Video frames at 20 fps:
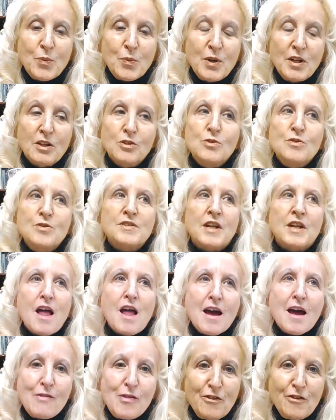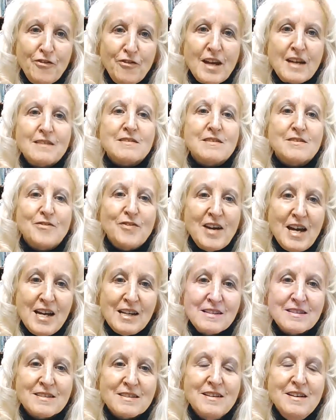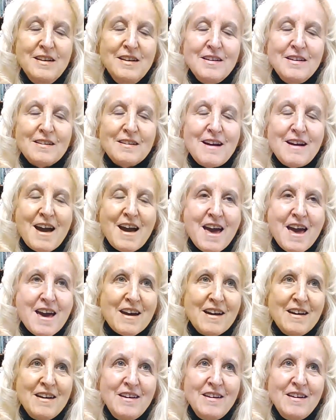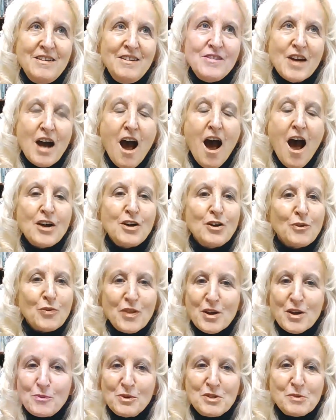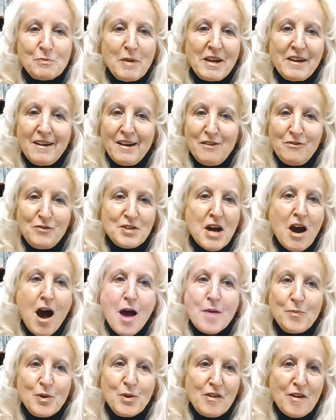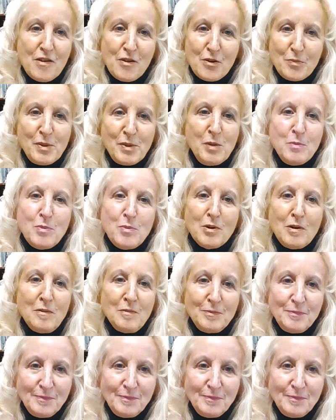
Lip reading: We lose a lot of the face-to-face, and I don't think we spend enough time with other people.